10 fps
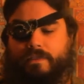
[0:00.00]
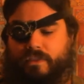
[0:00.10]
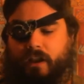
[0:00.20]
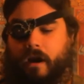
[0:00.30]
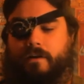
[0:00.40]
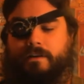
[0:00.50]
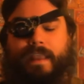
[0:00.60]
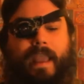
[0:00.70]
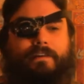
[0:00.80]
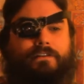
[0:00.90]
The garden
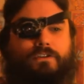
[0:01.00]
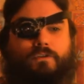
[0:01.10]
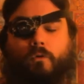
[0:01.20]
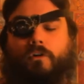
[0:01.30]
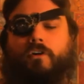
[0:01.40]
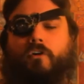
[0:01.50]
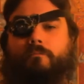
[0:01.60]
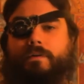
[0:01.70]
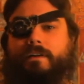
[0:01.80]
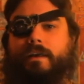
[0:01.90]
gate had swung
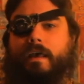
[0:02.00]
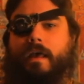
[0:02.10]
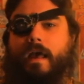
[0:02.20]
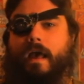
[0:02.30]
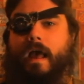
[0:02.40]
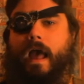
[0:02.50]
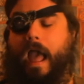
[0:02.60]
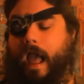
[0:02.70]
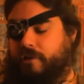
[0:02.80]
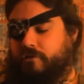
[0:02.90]
open.
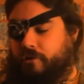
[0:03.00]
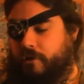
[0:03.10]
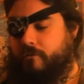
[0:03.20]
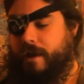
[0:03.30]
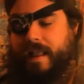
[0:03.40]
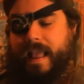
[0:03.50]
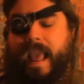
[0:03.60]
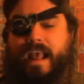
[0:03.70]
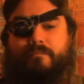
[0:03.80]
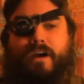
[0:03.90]
And through it
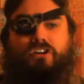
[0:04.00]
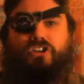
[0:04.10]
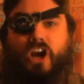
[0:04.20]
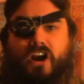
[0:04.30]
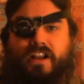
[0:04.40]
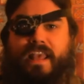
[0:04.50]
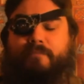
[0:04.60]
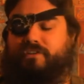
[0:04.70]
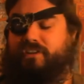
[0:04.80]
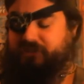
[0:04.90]
came a turkey,
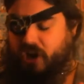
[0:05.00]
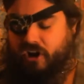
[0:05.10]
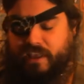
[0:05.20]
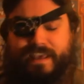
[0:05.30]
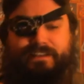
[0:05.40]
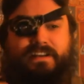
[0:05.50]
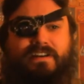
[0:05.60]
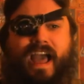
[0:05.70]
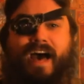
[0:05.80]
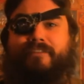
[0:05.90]
but the turkey, it
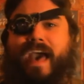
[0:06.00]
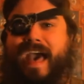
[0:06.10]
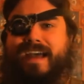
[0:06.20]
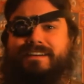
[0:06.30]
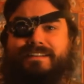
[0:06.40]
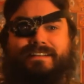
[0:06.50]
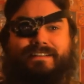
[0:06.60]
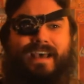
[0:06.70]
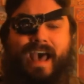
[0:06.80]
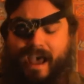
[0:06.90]
didn't have a head on it.
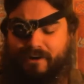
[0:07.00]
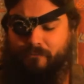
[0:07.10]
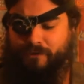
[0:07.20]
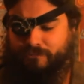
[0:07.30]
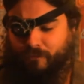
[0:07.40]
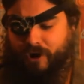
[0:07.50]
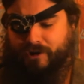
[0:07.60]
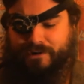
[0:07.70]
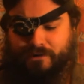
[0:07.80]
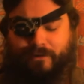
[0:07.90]
And it was
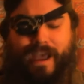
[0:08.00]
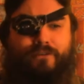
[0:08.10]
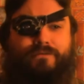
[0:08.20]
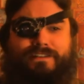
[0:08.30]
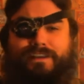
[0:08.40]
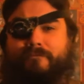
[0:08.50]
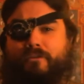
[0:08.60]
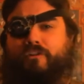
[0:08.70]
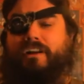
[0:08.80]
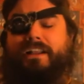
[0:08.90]
walking around as if it
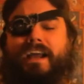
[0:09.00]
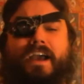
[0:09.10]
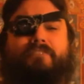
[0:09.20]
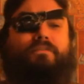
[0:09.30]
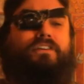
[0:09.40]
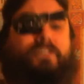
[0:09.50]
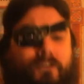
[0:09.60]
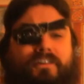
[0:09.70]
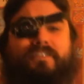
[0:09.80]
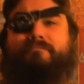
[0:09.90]
were alive, but it
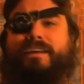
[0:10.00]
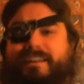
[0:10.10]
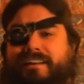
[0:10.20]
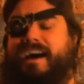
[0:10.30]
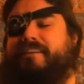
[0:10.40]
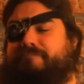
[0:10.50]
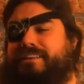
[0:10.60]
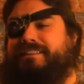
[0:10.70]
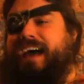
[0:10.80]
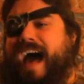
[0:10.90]
couldn't have been alive
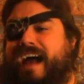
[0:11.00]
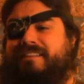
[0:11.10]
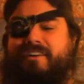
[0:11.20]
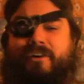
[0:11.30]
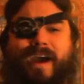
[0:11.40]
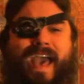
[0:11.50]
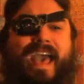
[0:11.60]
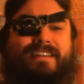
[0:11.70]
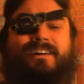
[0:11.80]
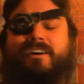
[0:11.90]
because it had no
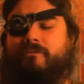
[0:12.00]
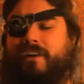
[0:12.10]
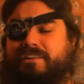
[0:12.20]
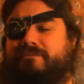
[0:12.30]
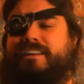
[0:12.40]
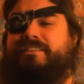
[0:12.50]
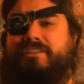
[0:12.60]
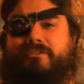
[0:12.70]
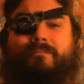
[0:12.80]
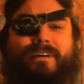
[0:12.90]
head. What do we
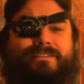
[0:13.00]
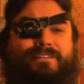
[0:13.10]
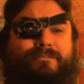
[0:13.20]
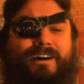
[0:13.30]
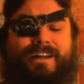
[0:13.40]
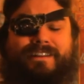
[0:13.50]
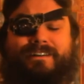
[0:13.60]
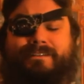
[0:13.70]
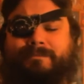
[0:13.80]
do about it, Father?